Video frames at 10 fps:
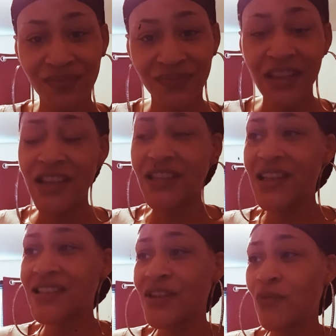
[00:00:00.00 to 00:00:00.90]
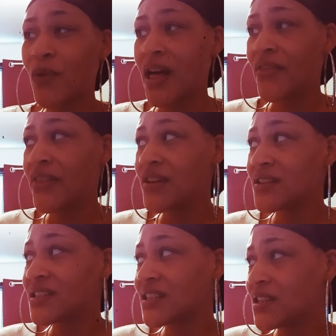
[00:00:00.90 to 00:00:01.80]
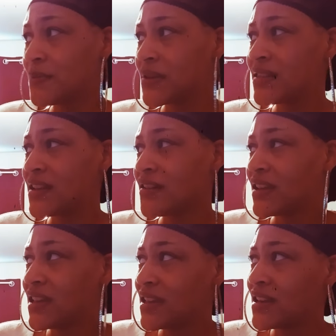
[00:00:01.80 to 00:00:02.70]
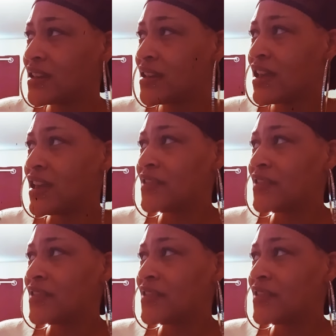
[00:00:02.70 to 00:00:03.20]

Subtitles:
So I said, while they're sleeping, they're eating,